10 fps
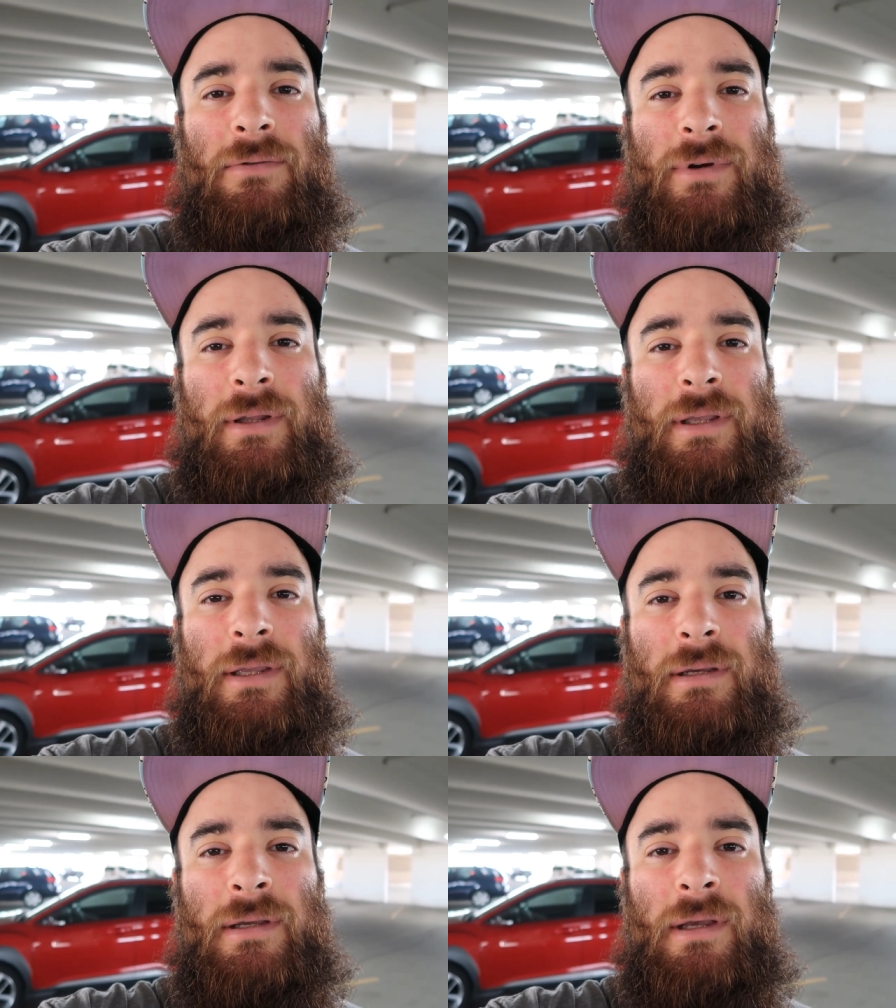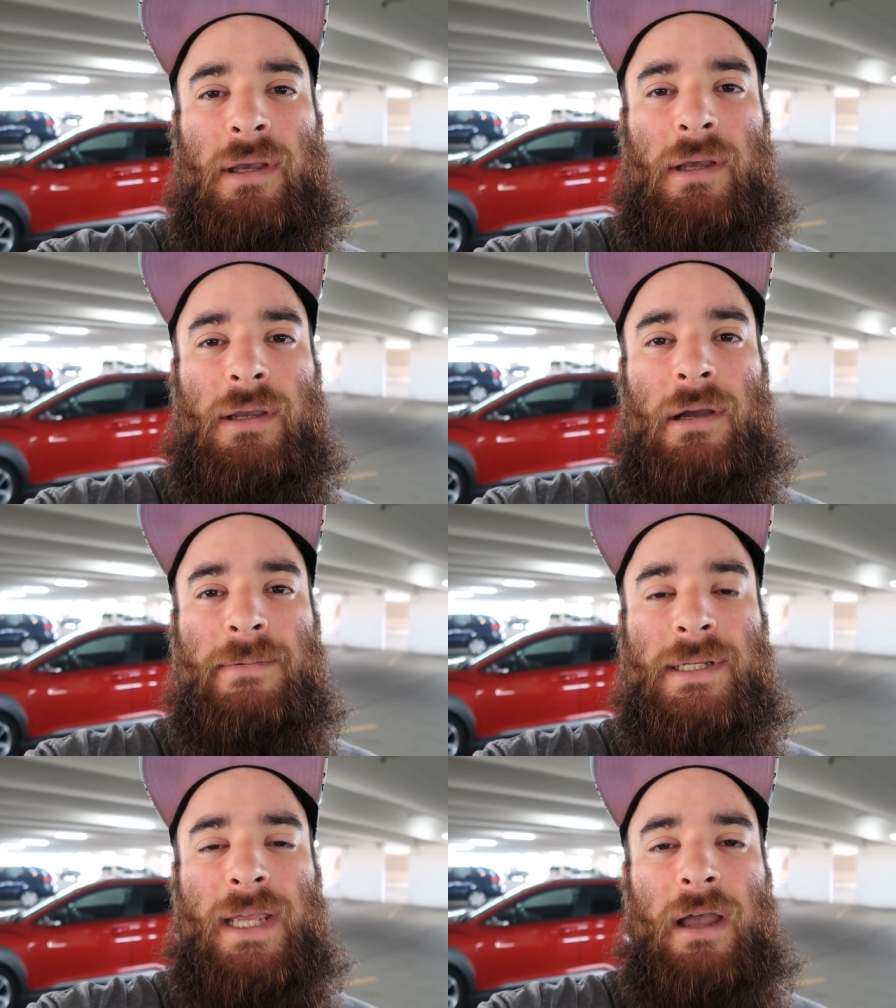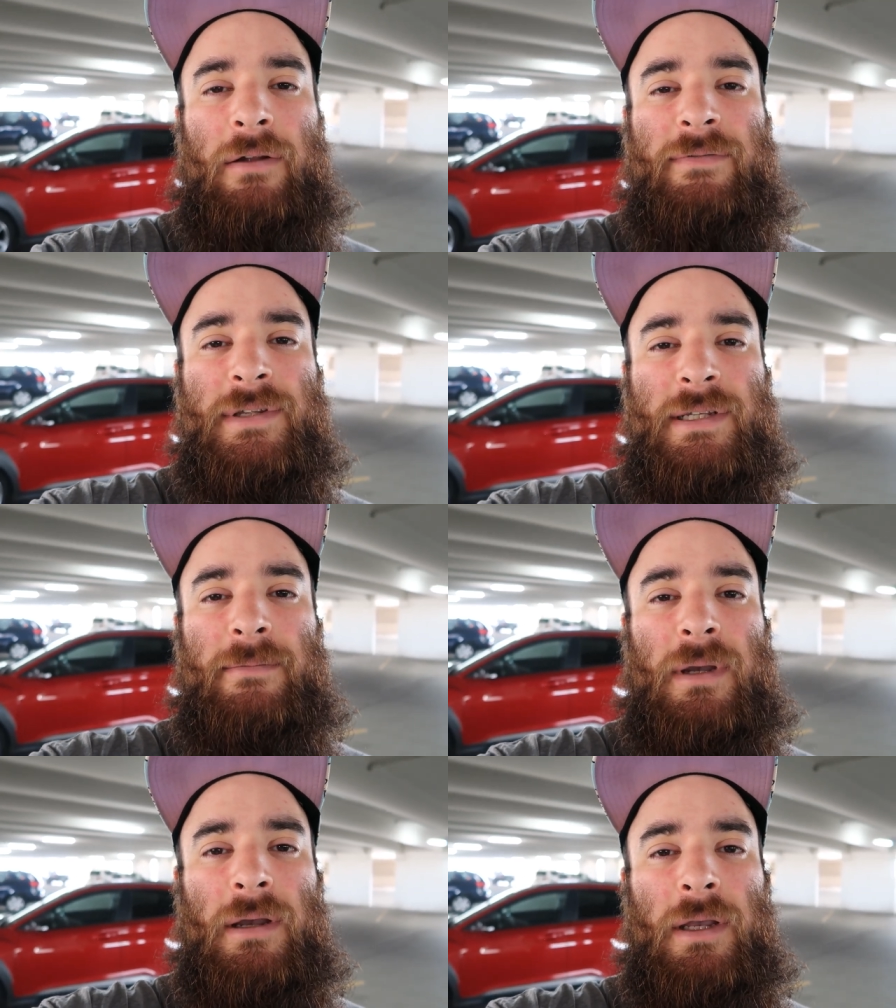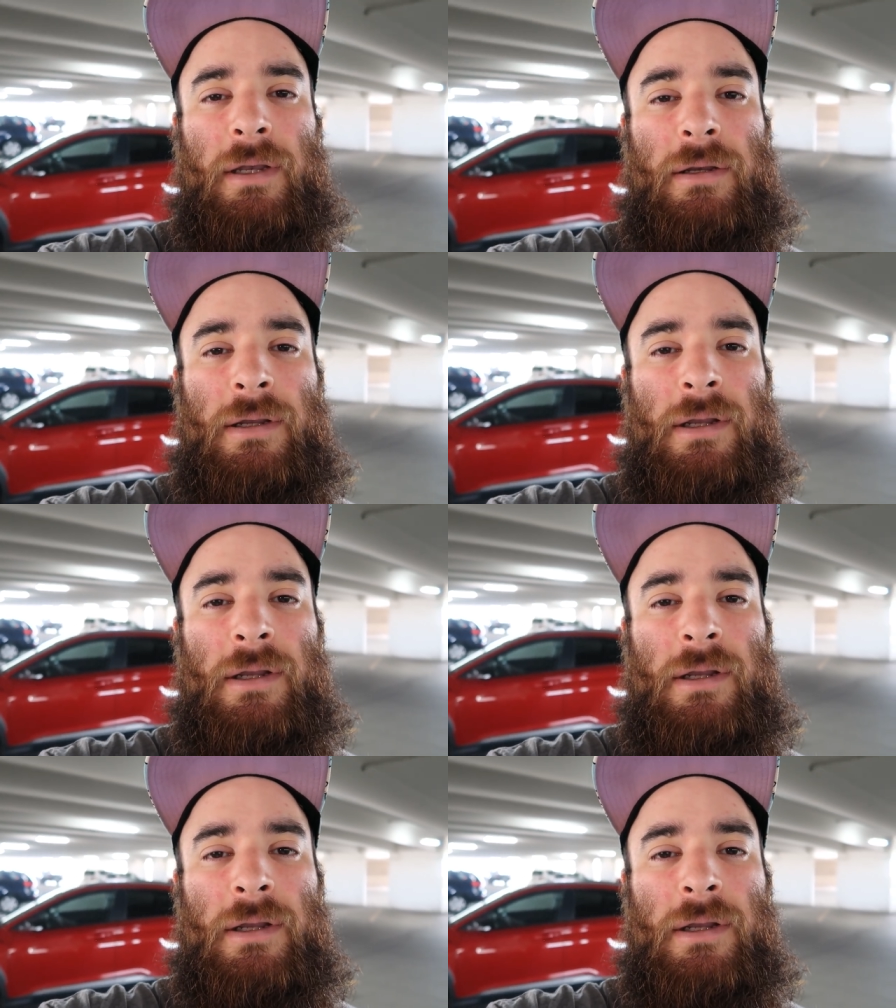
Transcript: really come to town for some uh,